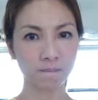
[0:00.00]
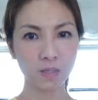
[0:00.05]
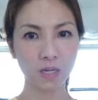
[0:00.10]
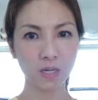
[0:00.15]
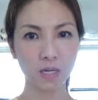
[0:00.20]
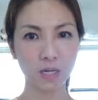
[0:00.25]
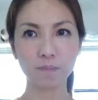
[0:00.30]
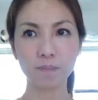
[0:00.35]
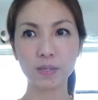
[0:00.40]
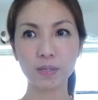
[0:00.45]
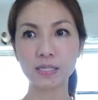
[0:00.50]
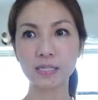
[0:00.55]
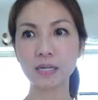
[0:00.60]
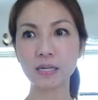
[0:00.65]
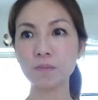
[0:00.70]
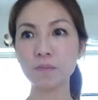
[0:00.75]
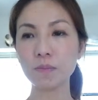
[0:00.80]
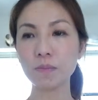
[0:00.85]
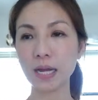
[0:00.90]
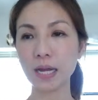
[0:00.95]
But
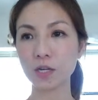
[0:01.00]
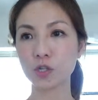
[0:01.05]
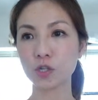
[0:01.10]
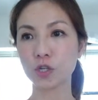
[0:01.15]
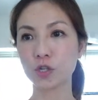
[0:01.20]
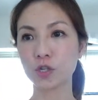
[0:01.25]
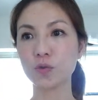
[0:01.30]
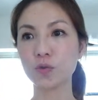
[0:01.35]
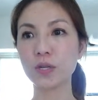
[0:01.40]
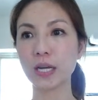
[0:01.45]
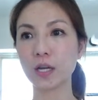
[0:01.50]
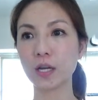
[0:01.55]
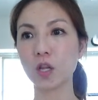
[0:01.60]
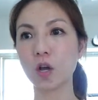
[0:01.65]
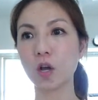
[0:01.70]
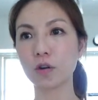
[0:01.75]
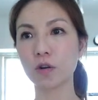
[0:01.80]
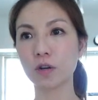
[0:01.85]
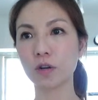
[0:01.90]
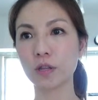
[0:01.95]
some actually do take
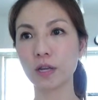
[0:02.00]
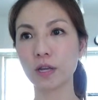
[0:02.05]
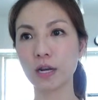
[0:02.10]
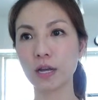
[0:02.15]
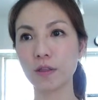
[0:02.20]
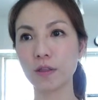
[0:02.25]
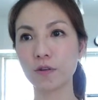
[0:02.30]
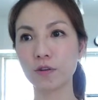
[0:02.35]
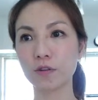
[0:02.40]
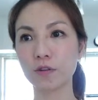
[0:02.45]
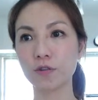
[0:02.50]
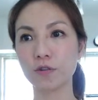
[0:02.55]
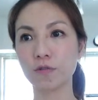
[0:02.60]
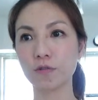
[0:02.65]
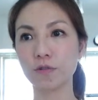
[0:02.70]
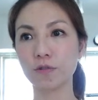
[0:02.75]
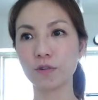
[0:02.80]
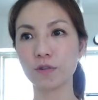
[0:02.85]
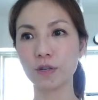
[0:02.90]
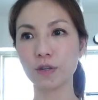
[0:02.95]
longer than others.
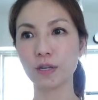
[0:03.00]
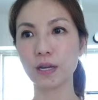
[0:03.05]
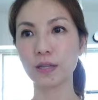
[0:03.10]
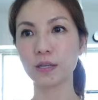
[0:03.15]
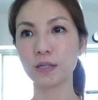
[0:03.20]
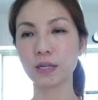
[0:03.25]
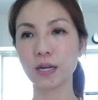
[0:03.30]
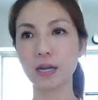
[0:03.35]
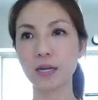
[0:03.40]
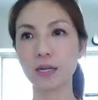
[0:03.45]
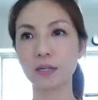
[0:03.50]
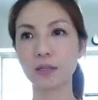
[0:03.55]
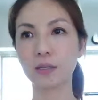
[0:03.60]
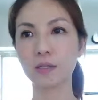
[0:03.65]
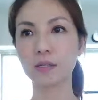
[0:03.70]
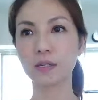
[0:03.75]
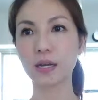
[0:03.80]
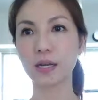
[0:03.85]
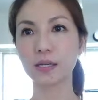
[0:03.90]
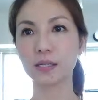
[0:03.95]
Yeah, this
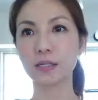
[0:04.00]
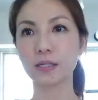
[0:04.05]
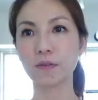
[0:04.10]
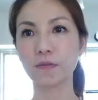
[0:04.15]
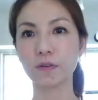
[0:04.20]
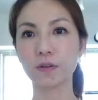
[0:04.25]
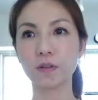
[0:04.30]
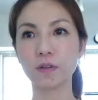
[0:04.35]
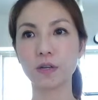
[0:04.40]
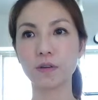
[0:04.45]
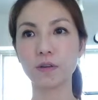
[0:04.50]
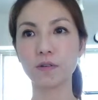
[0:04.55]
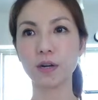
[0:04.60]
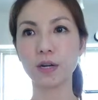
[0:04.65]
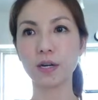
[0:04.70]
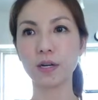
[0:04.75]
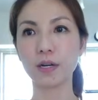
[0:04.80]
guy's definitely right.